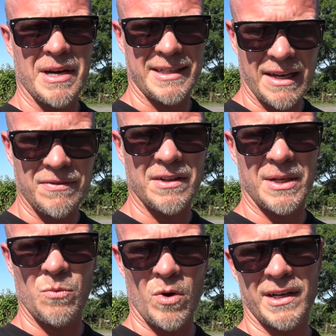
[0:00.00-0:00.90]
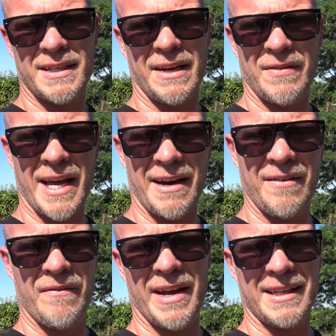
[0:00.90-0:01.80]
but I definitely wanted to give that
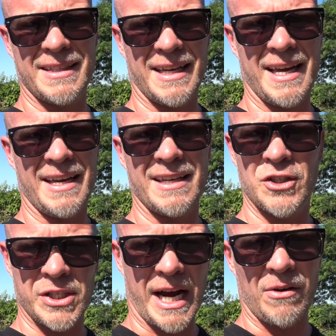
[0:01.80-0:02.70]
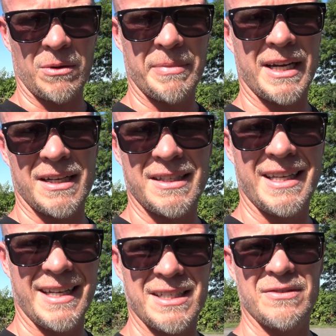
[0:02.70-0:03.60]
event a shout out because
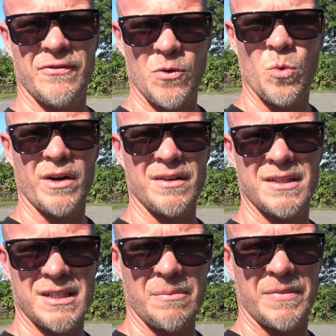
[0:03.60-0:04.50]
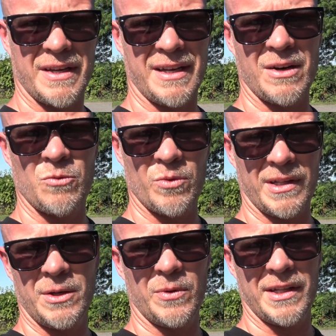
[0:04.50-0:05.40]
it is for something
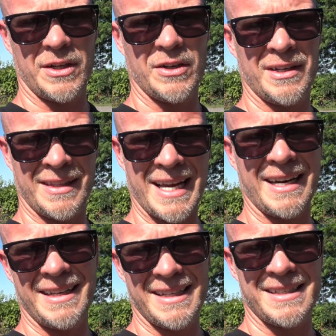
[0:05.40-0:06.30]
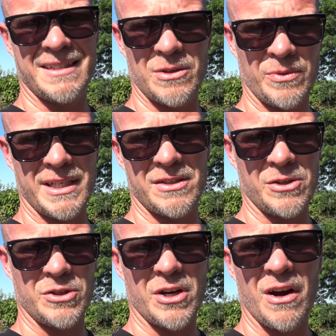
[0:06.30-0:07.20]
really, really good, and that is the
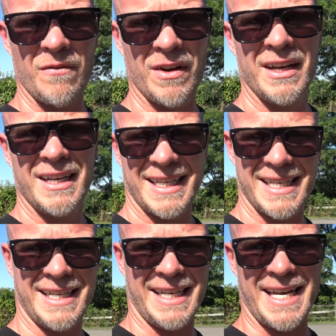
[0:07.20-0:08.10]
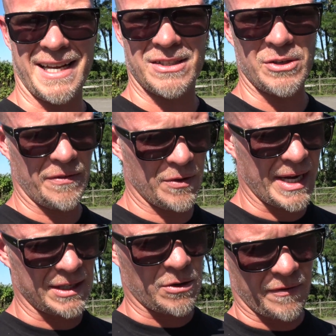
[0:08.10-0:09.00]
research of kidney cancer. If you
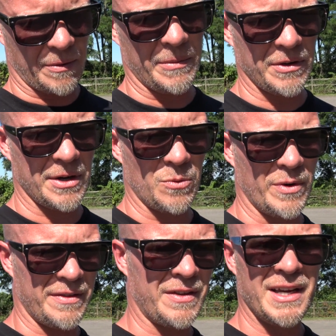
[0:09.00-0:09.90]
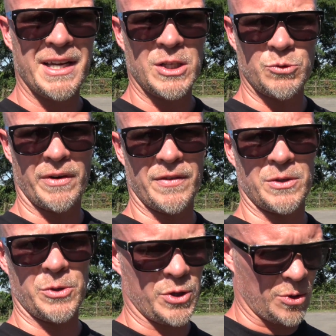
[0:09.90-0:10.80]
guys are familiar with Driven
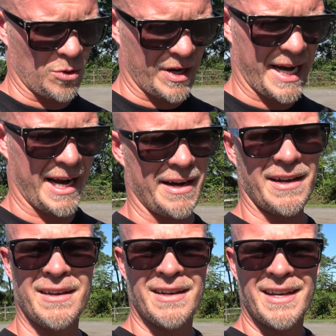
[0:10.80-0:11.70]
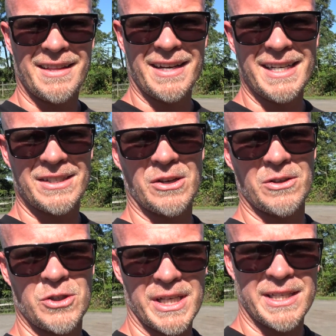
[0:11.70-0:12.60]
to Cure and the
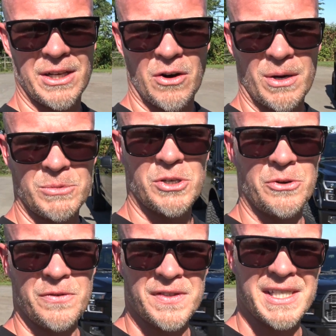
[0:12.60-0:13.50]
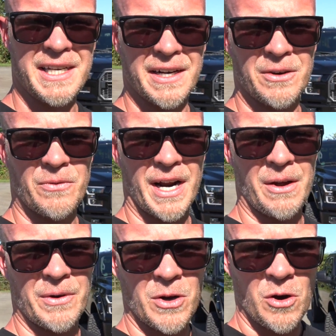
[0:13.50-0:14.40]
Nissan GTR, I'm sure you've seen it
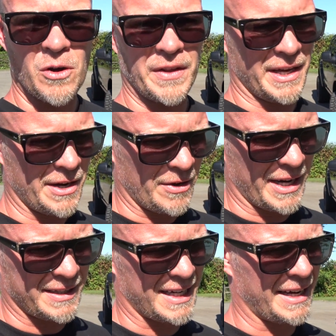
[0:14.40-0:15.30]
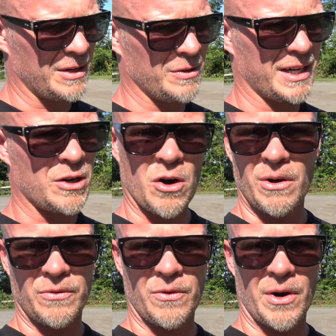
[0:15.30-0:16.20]
around on the internet. I know that
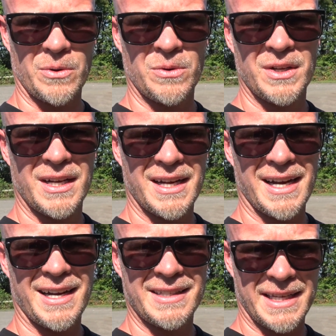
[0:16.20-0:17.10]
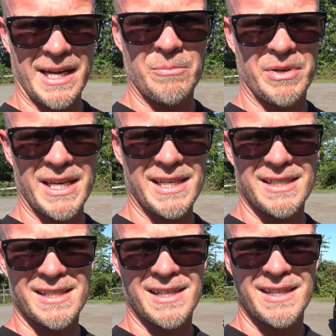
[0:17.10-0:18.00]
Car Throttle did a
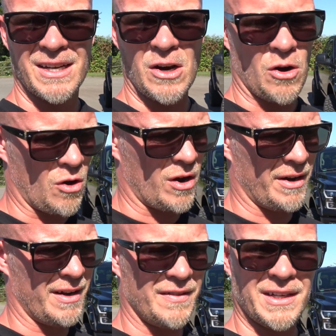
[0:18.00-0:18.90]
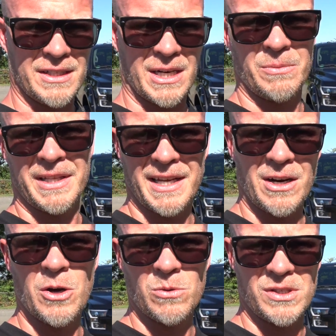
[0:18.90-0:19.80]
piece on the gentleman that
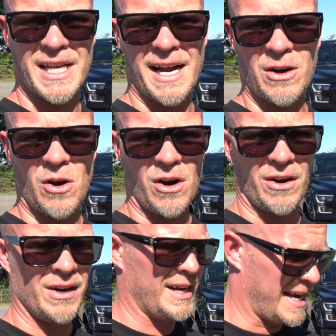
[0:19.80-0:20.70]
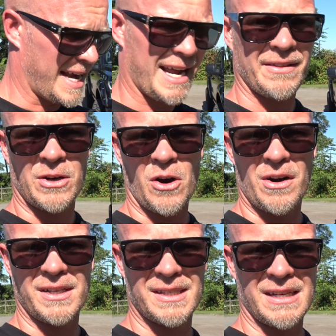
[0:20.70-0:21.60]
owns that car and the
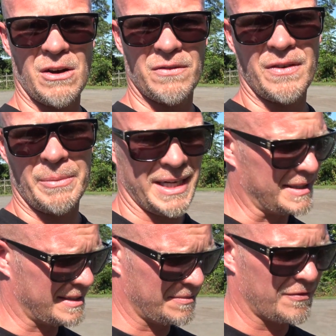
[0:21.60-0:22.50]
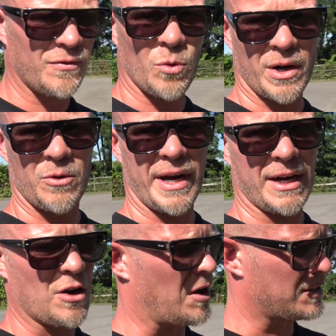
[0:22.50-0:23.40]
car itself. I mean, it's for a
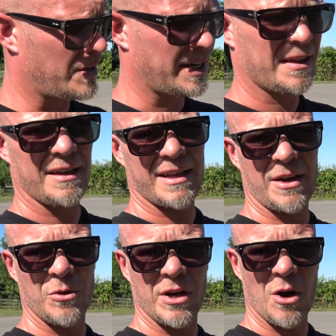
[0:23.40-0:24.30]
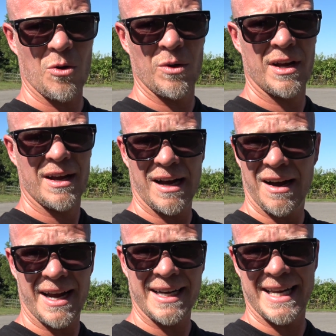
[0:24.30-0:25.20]
great cause. So anything that you go
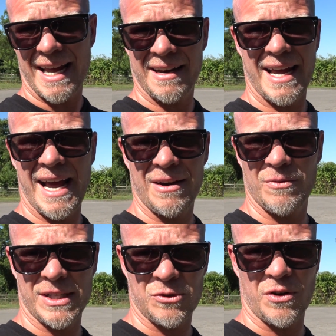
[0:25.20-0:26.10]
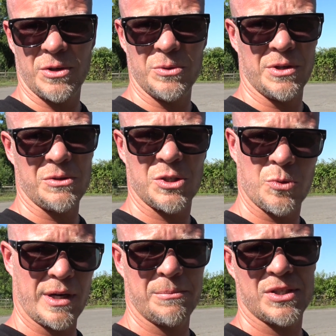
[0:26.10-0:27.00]
and get at restaurant Uno's,
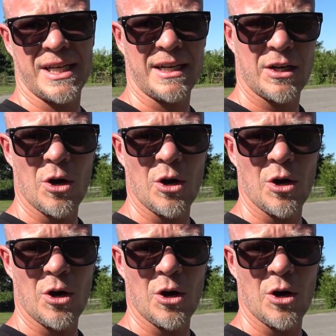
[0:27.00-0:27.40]
20%